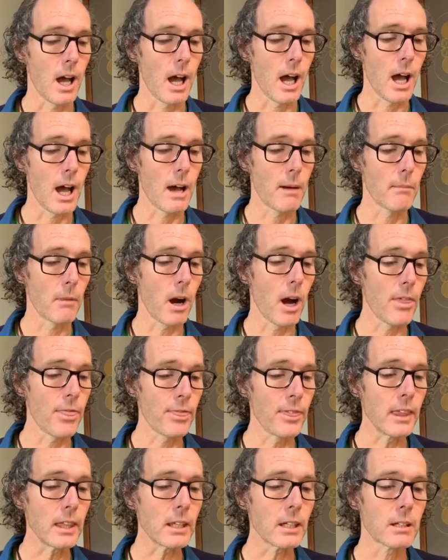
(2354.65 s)
I
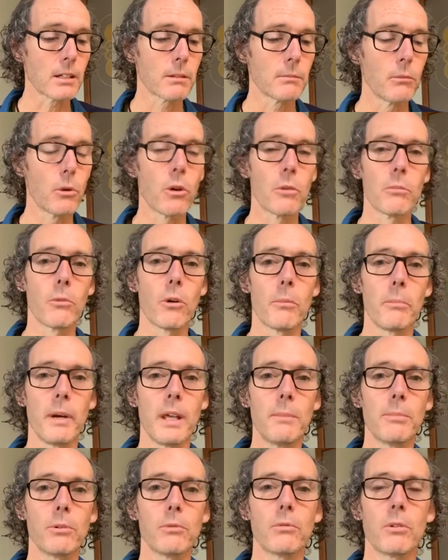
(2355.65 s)
think more and more
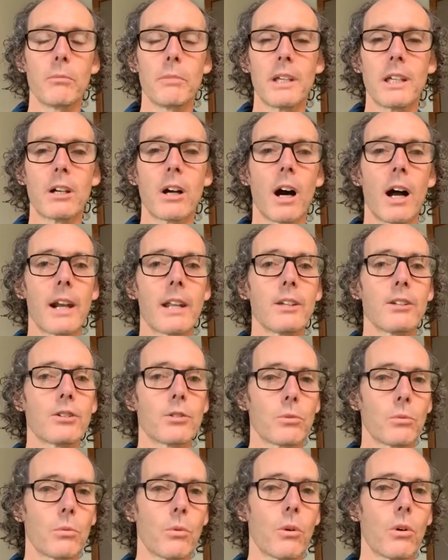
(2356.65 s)
people will be guided
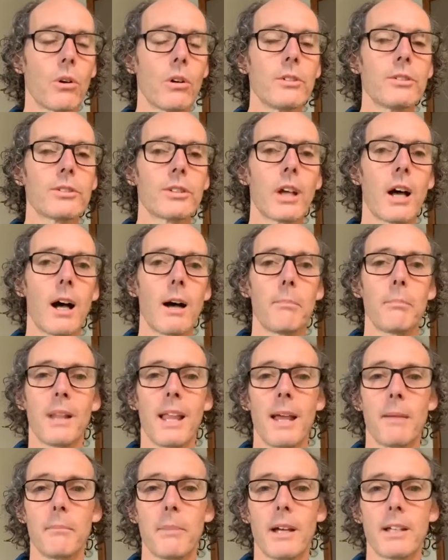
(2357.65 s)
towards a
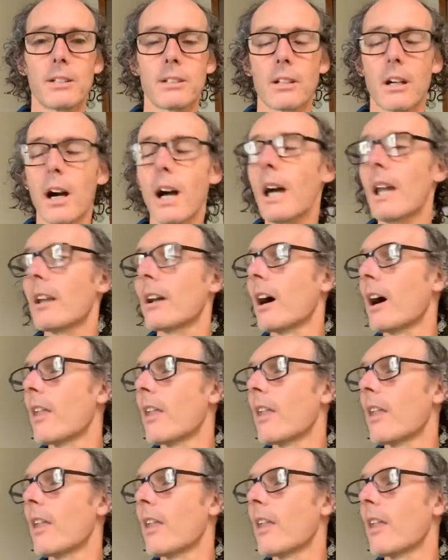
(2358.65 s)
plant-based diet.